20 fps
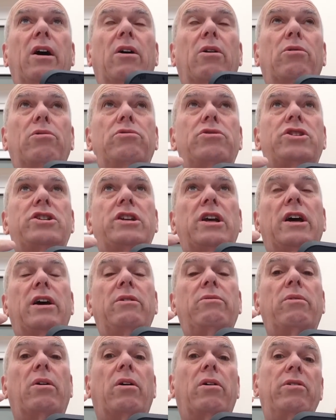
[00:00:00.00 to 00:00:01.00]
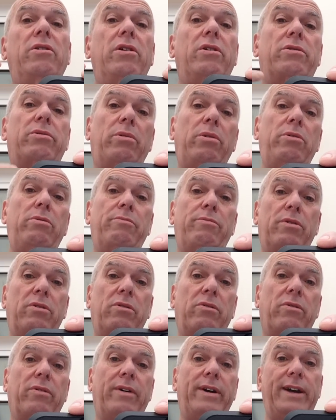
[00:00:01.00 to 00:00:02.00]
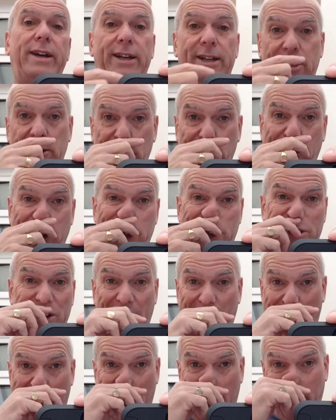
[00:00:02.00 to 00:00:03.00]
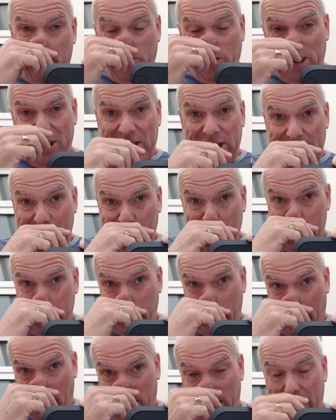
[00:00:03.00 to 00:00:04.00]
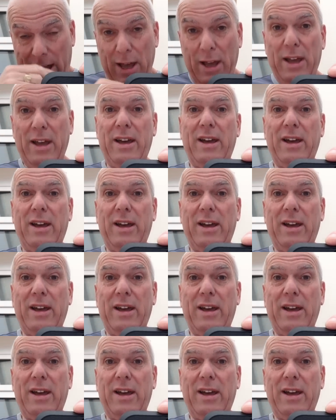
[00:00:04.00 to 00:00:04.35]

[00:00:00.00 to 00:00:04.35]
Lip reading: Also, on group rides, which again, this Saturday,